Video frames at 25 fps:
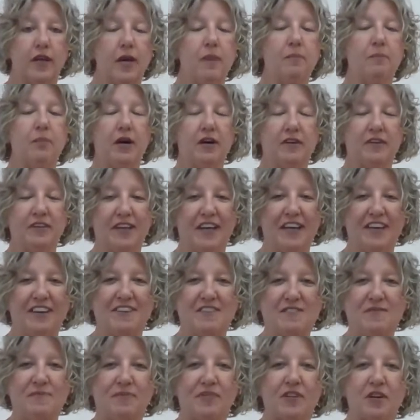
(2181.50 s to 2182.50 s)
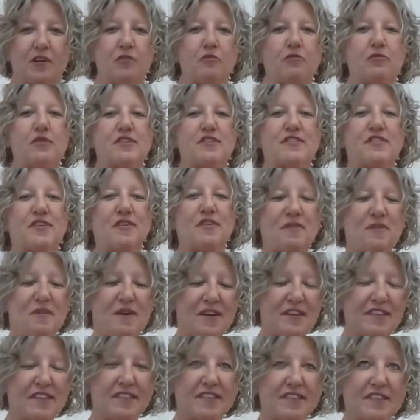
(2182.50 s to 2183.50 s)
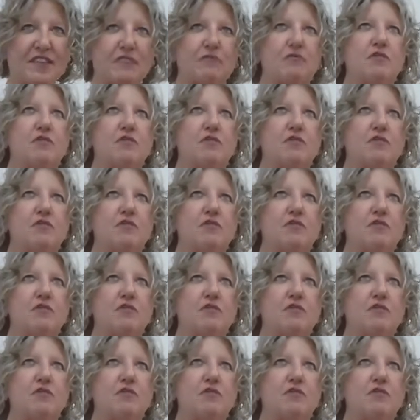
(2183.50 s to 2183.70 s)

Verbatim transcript: and butter layer which is our crust.